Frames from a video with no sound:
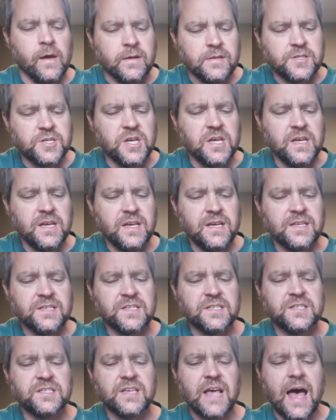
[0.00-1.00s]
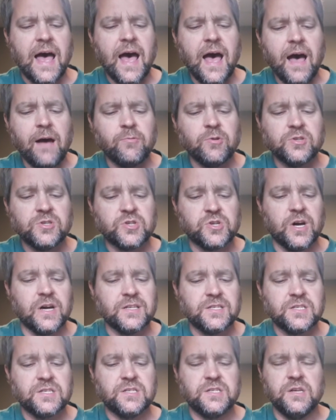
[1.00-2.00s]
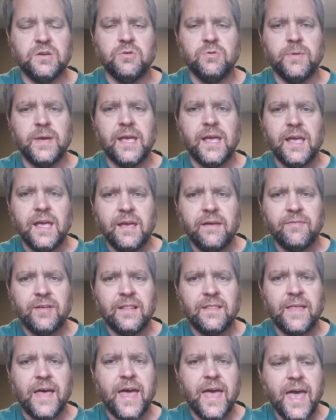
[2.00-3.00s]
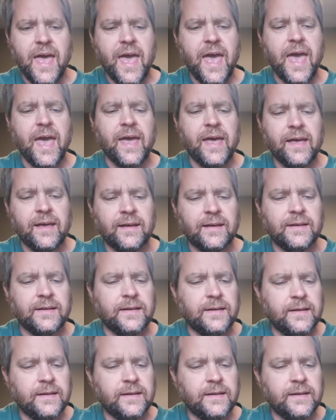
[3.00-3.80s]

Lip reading: Jesus, I will trust you even then.